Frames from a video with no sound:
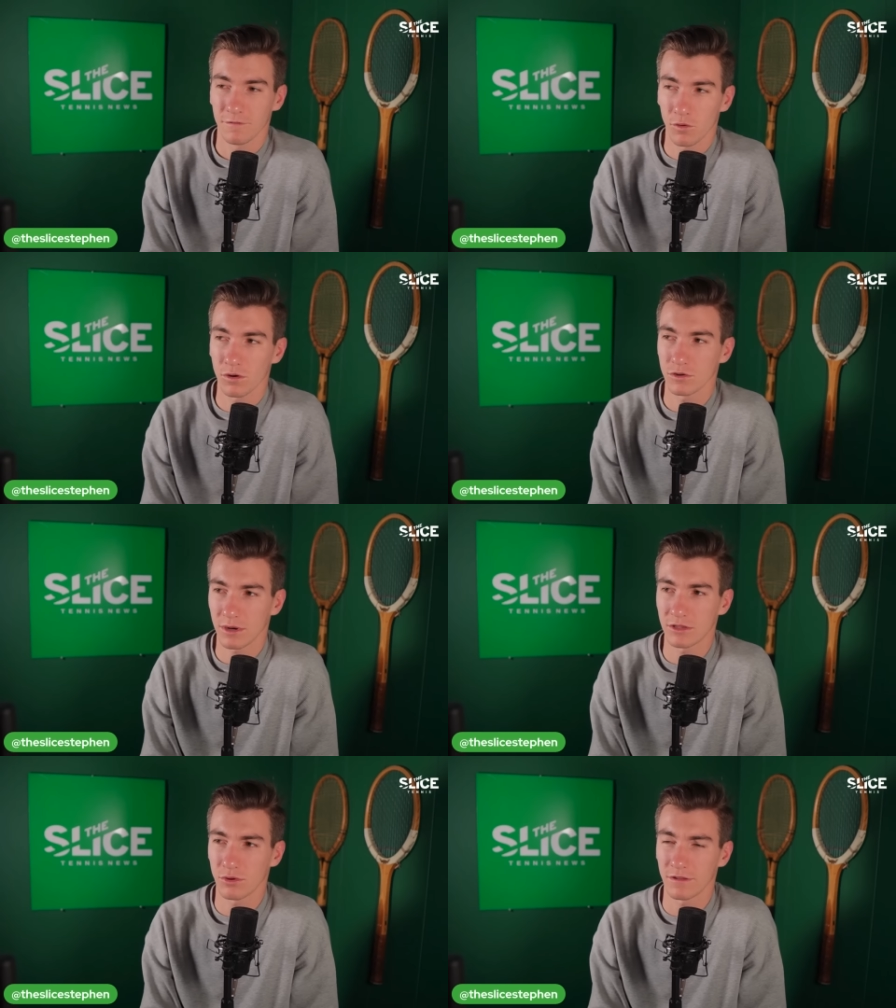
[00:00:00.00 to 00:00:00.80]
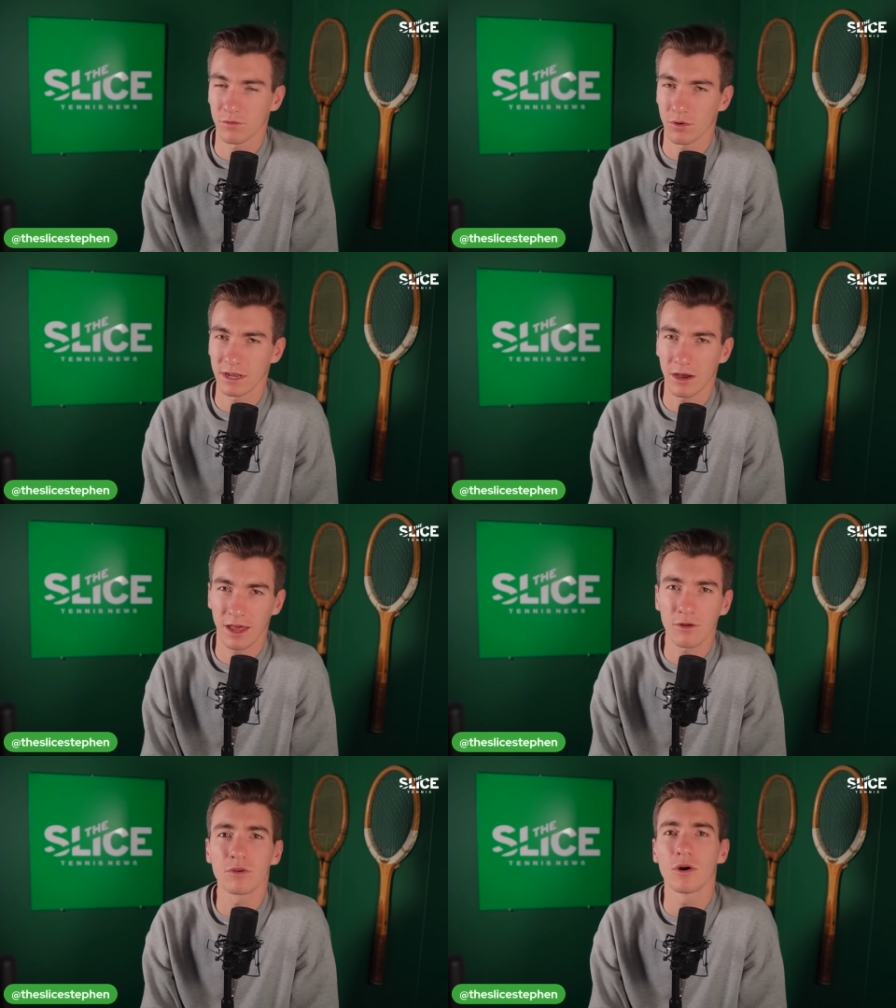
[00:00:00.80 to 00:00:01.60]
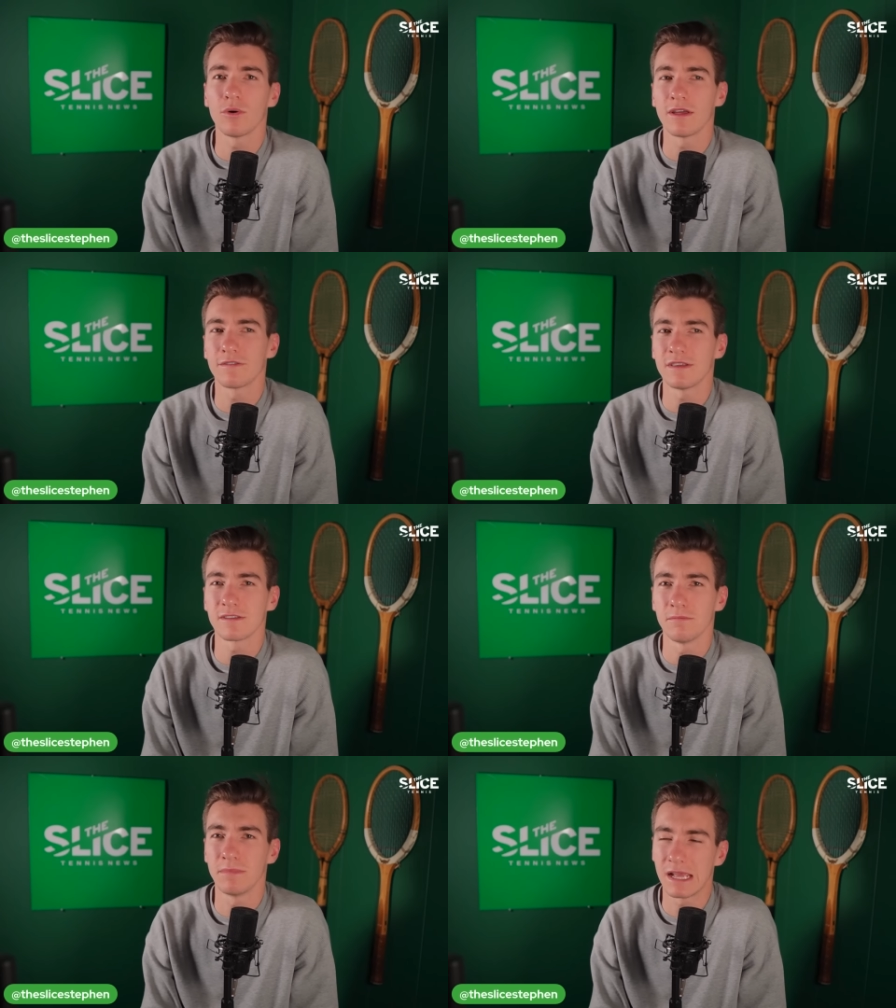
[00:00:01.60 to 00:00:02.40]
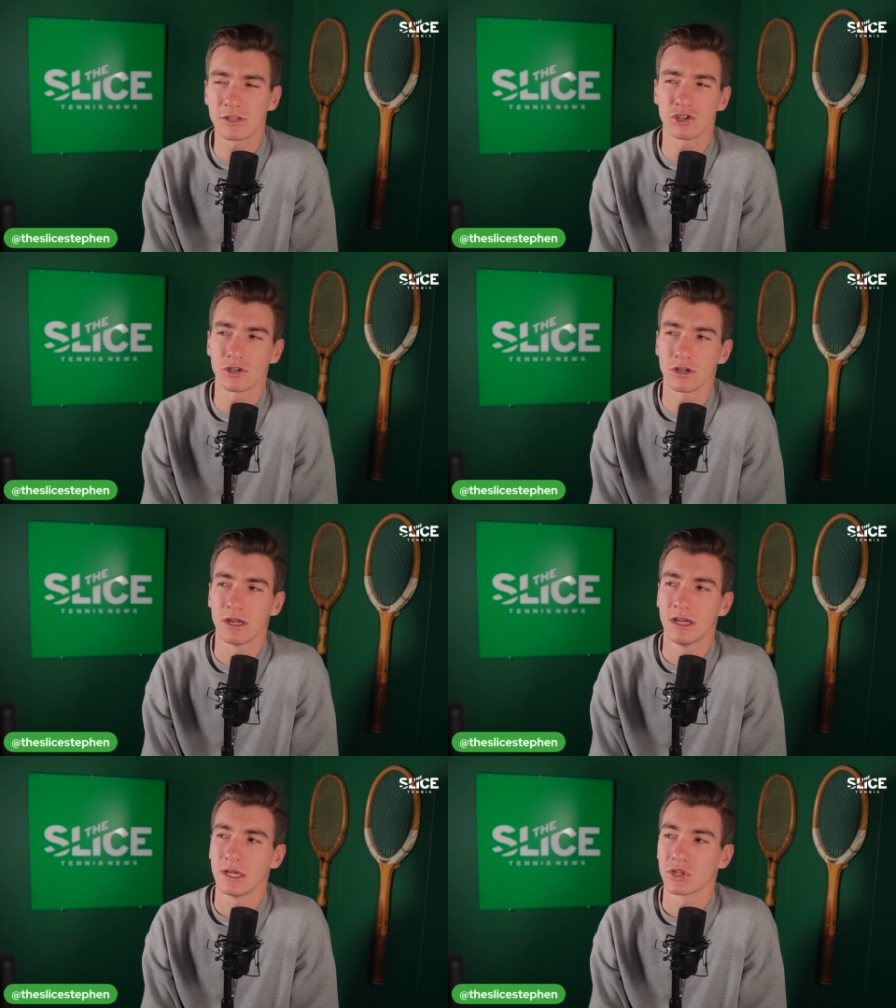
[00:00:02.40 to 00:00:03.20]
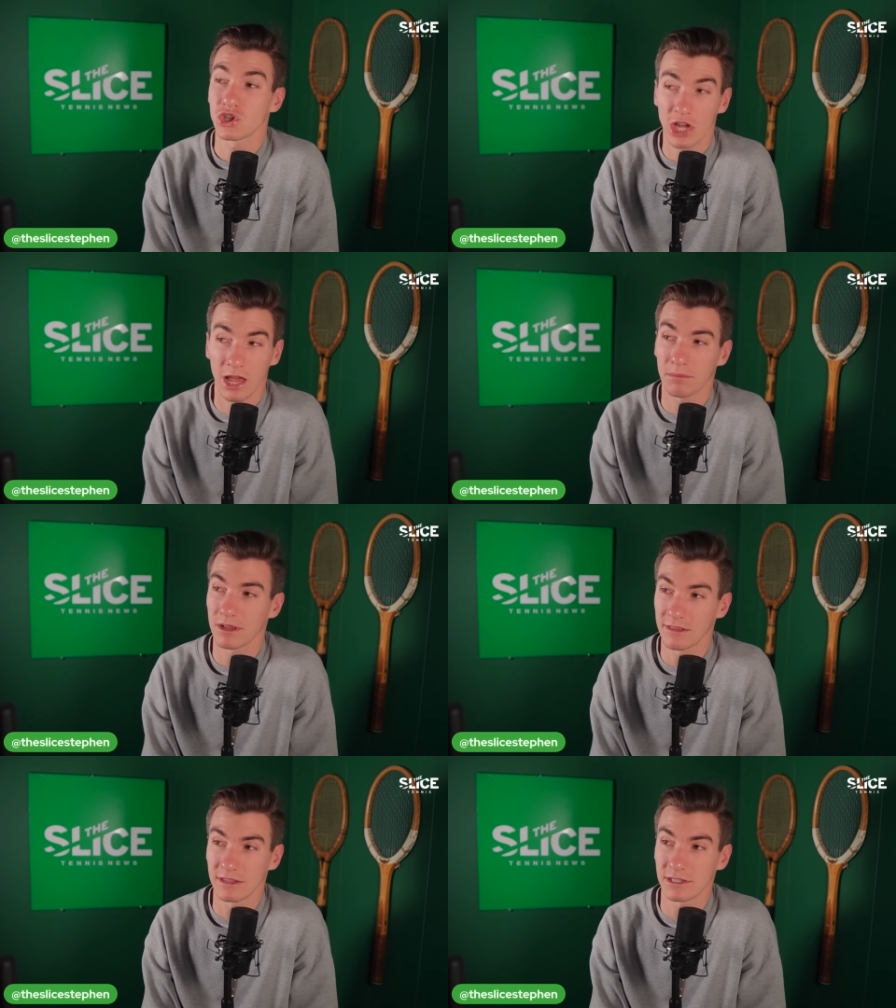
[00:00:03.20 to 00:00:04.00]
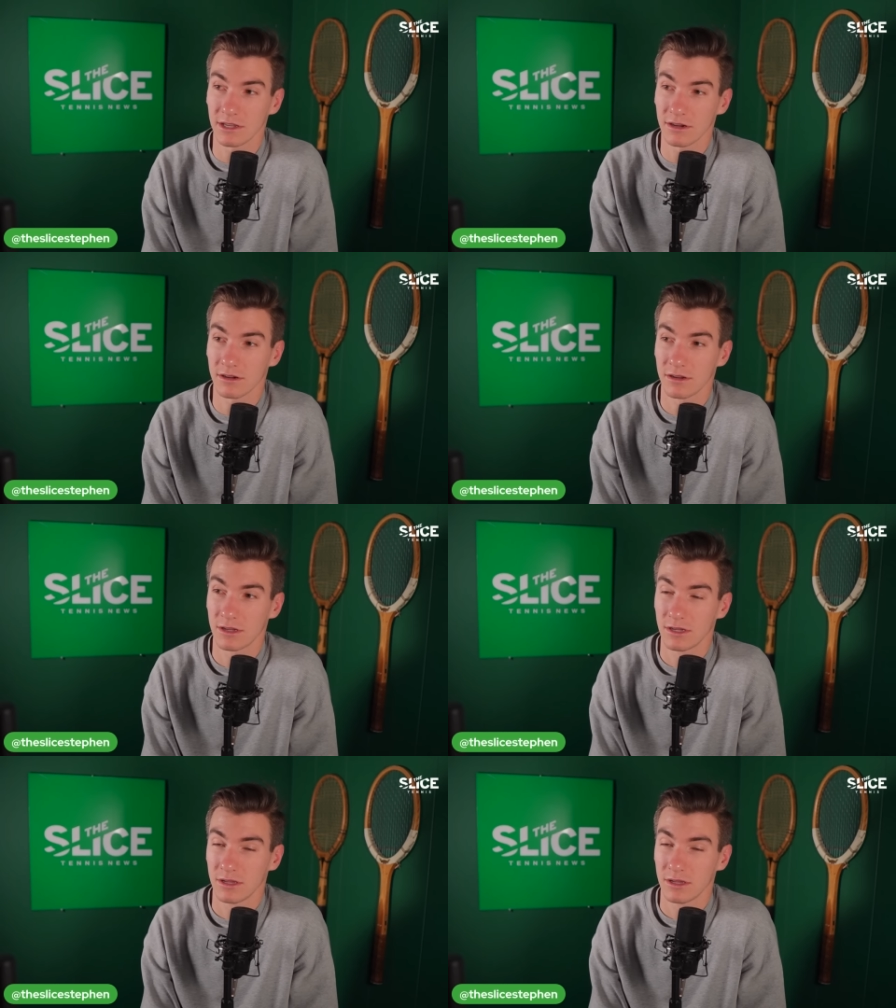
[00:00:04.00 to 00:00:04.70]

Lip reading: for 2024. Now, I don't know if he's a major champion this year.